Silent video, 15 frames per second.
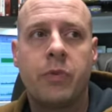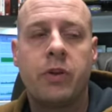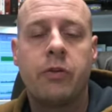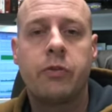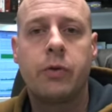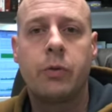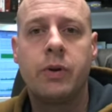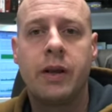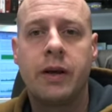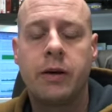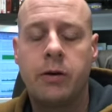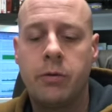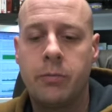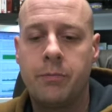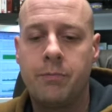So
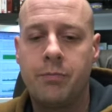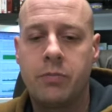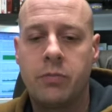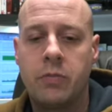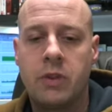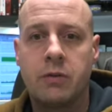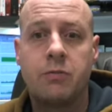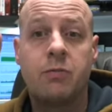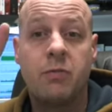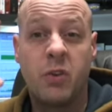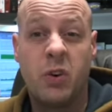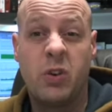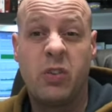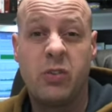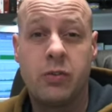now, the
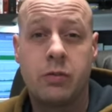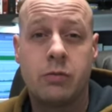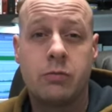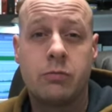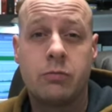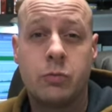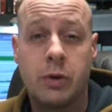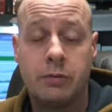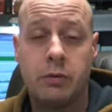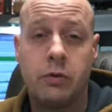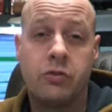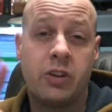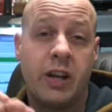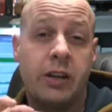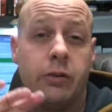first
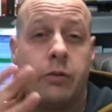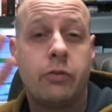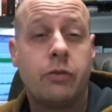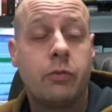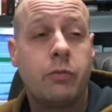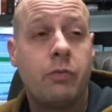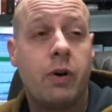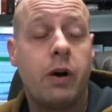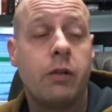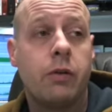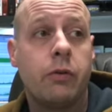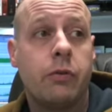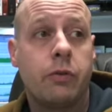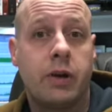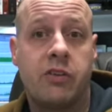revolution, I used to
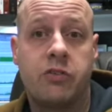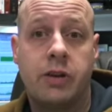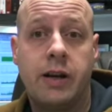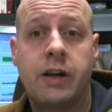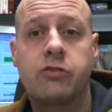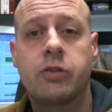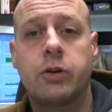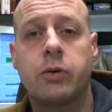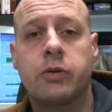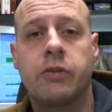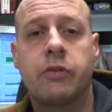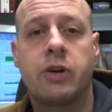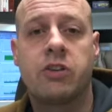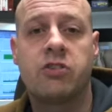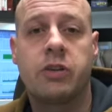follow Slashdot, actually going to
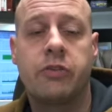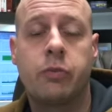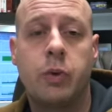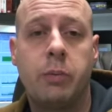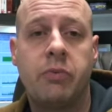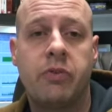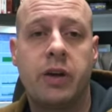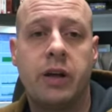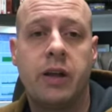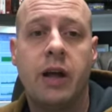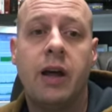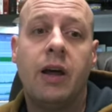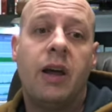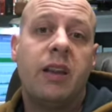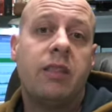Slashdot's website.
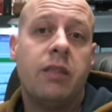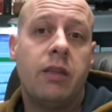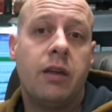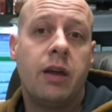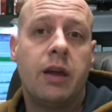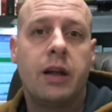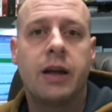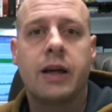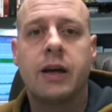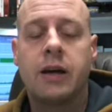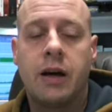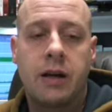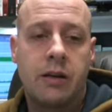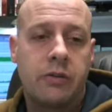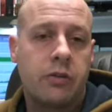Then I
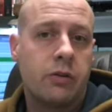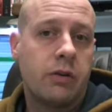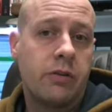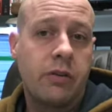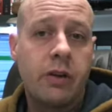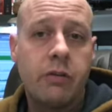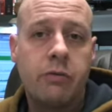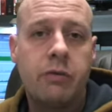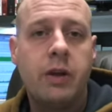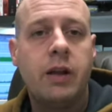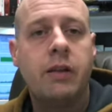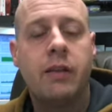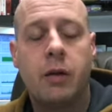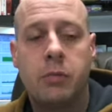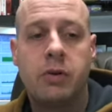got its RSS
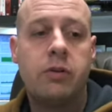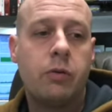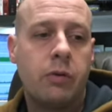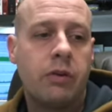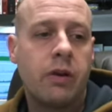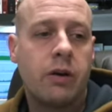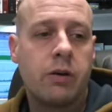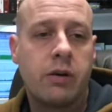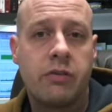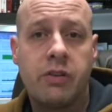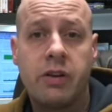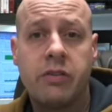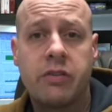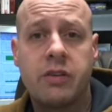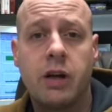feed, and I've been doing the
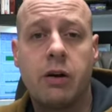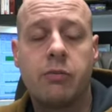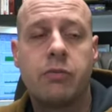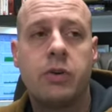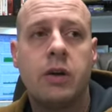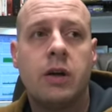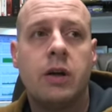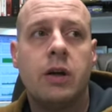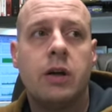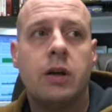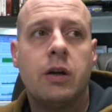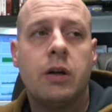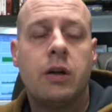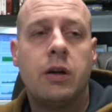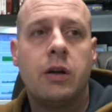RSS stuff.
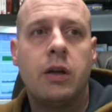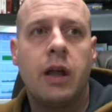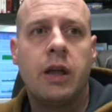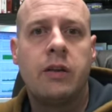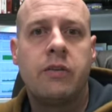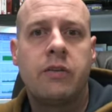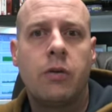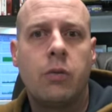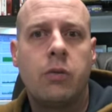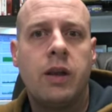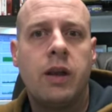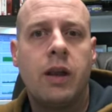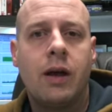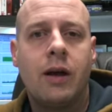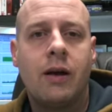And so
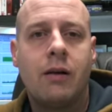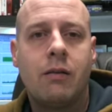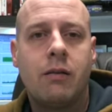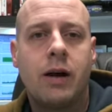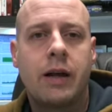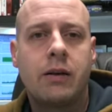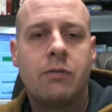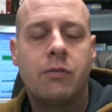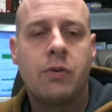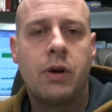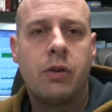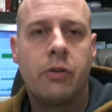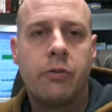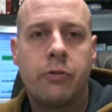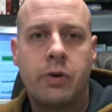now I can
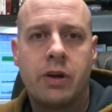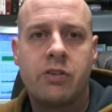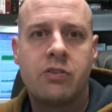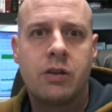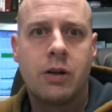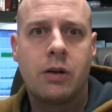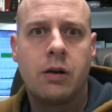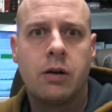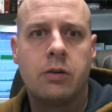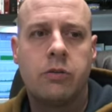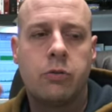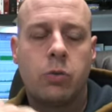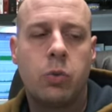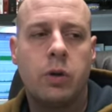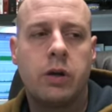follow Slashdot on
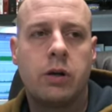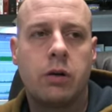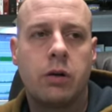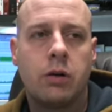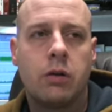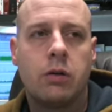Twitter.